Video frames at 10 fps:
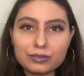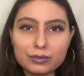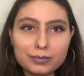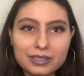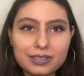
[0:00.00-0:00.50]

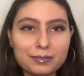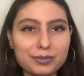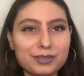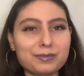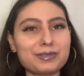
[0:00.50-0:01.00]
Nobody can put
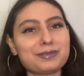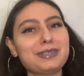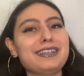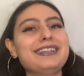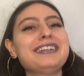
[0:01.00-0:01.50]
up with
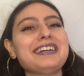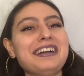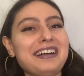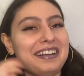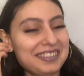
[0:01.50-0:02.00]
me.
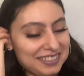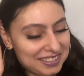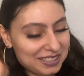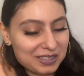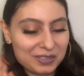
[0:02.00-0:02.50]

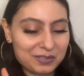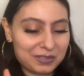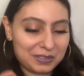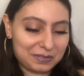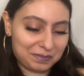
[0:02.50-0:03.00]
Oh well.